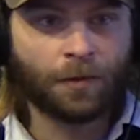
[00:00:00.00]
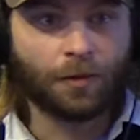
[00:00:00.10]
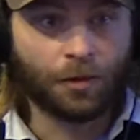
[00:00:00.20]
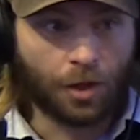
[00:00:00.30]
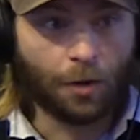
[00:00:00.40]

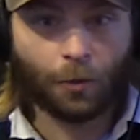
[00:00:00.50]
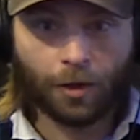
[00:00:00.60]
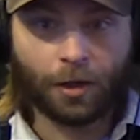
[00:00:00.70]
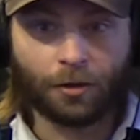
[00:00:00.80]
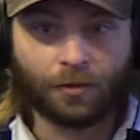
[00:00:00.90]
there
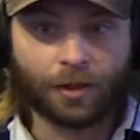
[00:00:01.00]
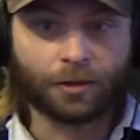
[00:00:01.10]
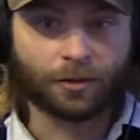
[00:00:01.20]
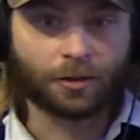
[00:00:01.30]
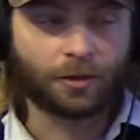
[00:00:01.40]
were other
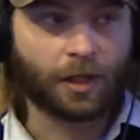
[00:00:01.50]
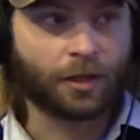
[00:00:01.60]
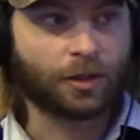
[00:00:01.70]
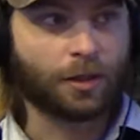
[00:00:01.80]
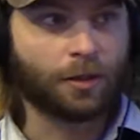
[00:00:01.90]
vehicles. There
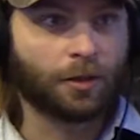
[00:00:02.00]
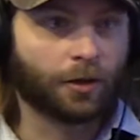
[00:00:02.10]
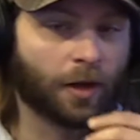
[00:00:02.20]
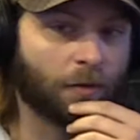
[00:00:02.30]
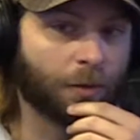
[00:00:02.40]
are
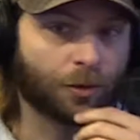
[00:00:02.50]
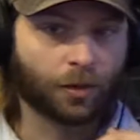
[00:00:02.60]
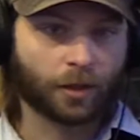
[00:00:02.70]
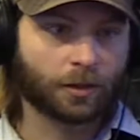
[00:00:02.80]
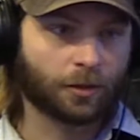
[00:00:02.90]
government
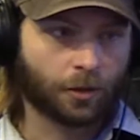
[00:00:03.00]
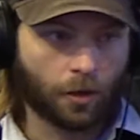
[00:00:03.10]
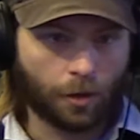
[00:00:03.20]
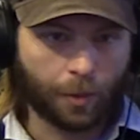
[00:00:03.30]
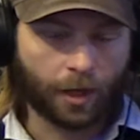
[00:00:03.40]
trucks that are
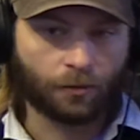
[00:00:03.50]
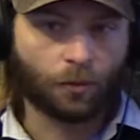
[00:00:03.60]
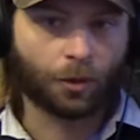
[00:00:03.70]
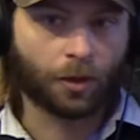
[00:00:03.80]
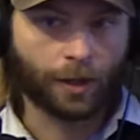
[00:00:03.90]
going back and
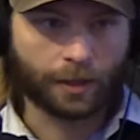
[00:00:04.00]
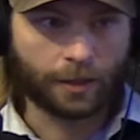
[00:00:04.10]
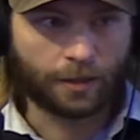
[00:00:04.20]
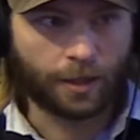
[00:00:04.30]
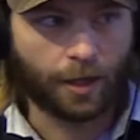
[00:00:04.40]
forth
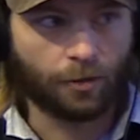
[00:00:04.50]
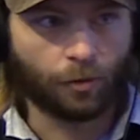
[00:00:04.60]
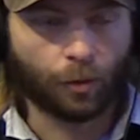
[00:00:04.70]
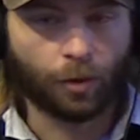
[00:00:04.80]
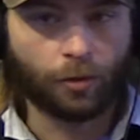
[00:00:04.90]
collecting sand
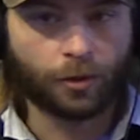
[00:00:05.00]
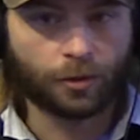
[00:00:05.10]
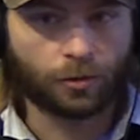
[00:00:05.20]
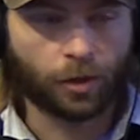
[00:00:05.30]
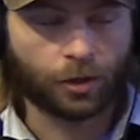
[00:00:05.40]
for road
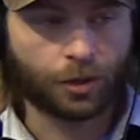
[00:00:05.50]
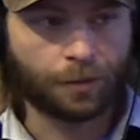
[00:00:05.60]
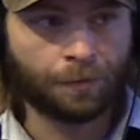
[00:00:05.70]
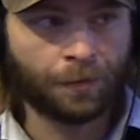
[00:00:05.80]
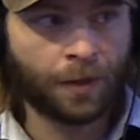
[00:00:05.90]

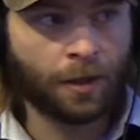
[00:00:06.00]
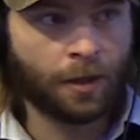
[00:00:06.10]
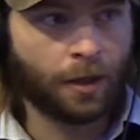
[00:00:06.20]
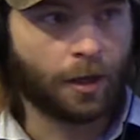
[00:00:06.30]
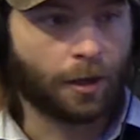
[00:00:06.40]
construction.
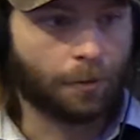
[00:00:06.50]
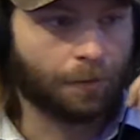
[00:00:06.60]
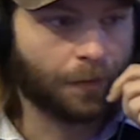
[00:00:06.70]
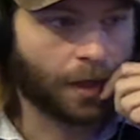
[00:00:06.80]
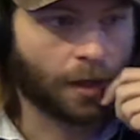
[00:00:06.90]
A
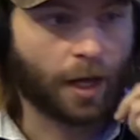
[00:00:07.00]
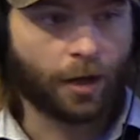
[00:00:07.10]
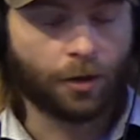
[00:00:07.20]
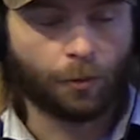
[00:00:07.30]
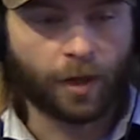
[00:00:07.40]
lot
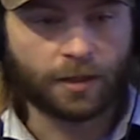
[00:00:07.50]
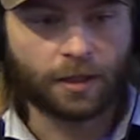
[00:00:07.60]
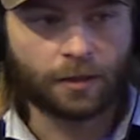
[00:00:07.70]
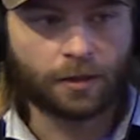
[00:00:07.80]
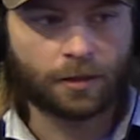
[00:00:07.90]
of the
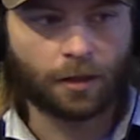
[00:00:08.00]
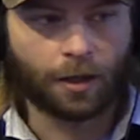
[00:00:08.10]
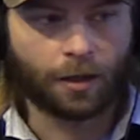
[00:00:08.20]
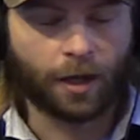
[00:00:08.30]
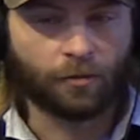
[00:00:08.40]
residents
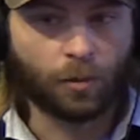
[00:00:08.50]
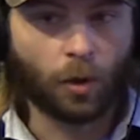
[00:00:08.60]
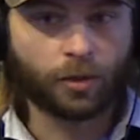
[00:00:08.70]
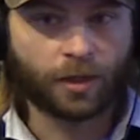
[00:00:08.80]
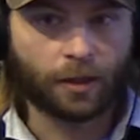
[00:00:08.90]
have
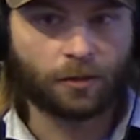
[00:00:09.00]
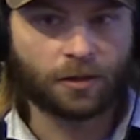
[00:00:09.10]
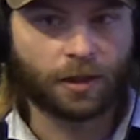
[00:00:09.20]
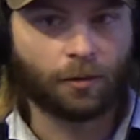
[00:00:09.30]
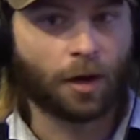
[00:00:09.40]

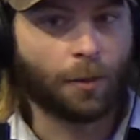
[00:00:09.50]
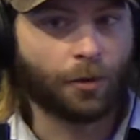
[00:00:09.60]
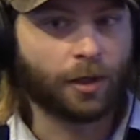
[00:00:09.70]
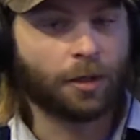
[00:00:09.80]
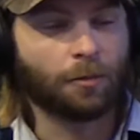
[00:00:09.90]
motorcycles. They
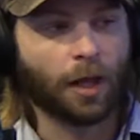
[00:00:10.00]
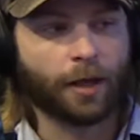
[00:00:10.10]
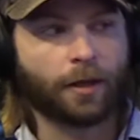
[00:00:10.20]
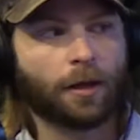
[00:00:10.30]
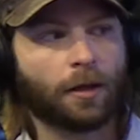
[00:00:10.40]
operate them
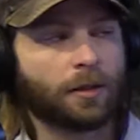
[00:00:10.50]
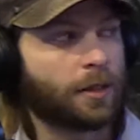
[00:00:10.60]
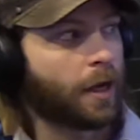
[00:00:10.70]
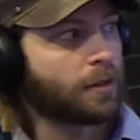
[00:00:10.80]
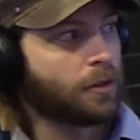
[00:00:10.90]
like
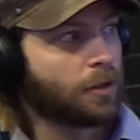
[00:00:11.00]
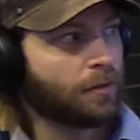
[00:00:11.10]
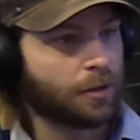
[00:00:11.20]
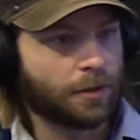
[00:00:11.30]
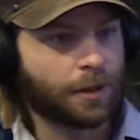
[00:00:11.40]
taxi
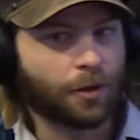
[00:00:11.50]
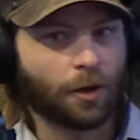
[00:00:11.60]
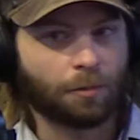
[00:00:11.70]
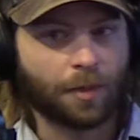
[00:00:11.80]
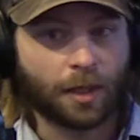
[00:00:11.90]
services. They call
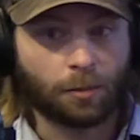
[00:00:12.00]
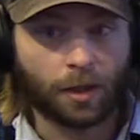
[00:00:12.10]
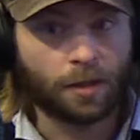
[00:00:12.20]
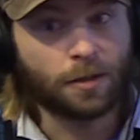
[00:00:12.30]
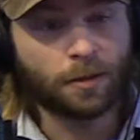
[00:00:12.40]
them picky
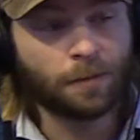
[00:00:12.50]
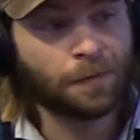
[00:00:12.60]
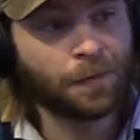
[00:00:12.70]
pickies.